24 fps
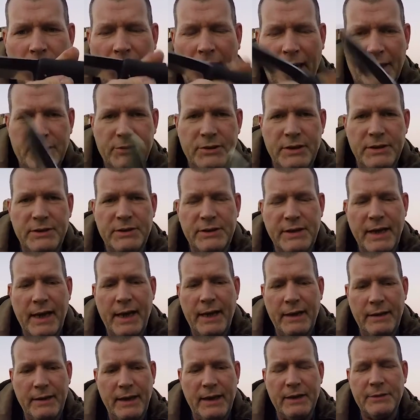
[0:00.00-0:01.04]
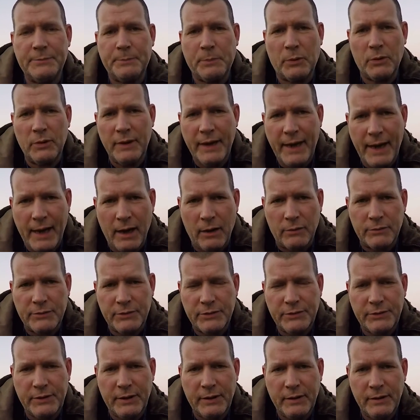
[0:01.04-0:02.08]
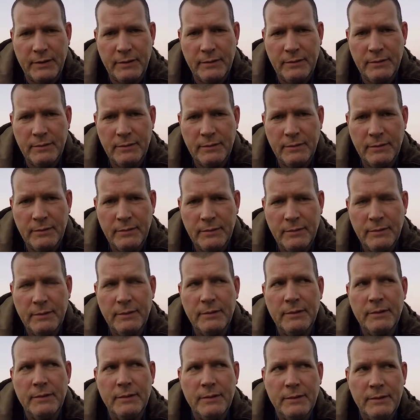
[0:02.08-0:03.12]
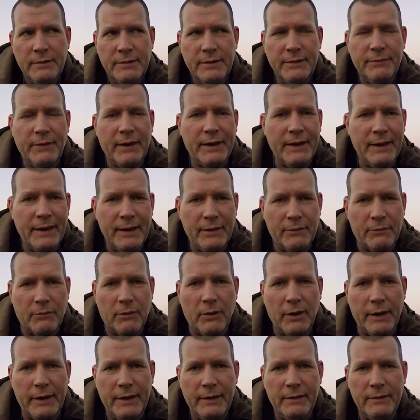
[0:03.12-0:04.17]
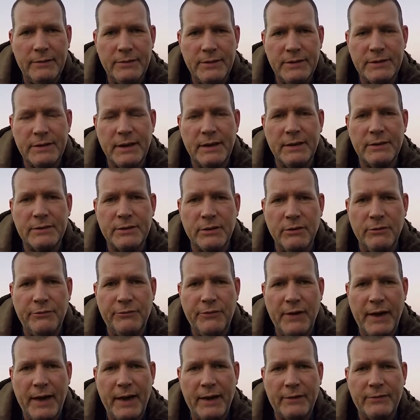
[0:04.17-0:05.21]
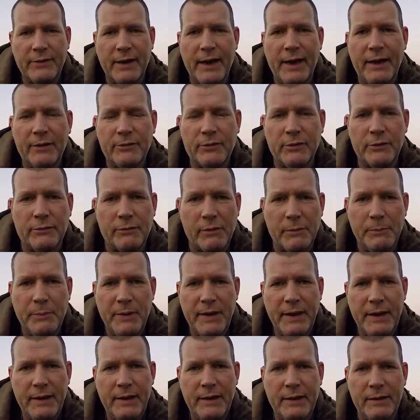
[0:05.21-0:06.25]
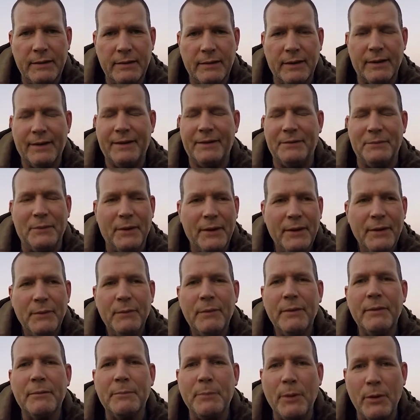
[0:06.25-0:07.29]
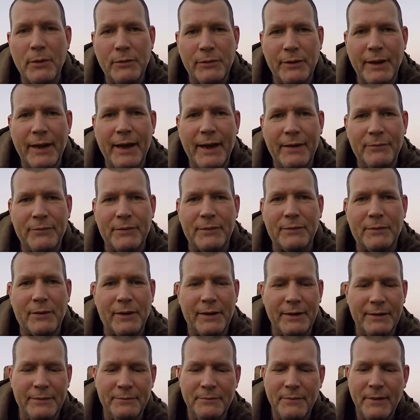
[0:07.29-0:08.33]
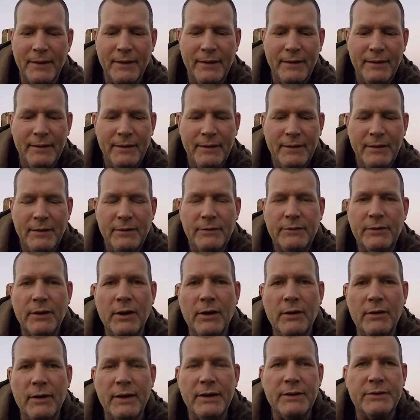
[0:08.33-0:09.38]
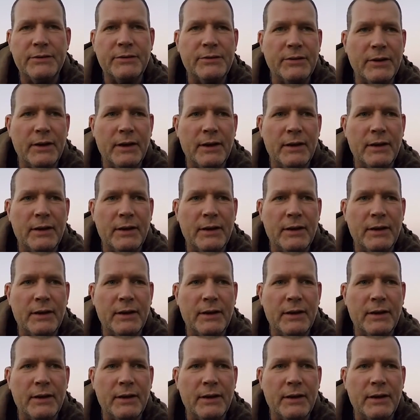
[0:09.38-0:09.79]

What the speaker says: and she said it's pronounced, see if I can get it right. She said it so fast, I asked her to repeat it. We were both laughing, right? So it's